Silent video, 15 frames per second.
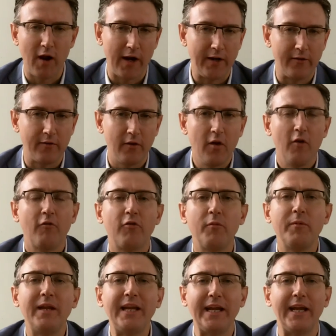Wright
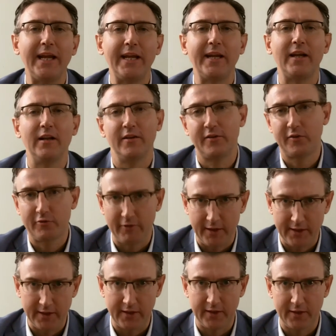from the English
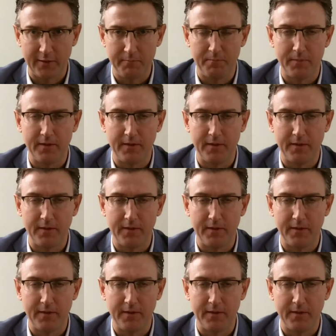Training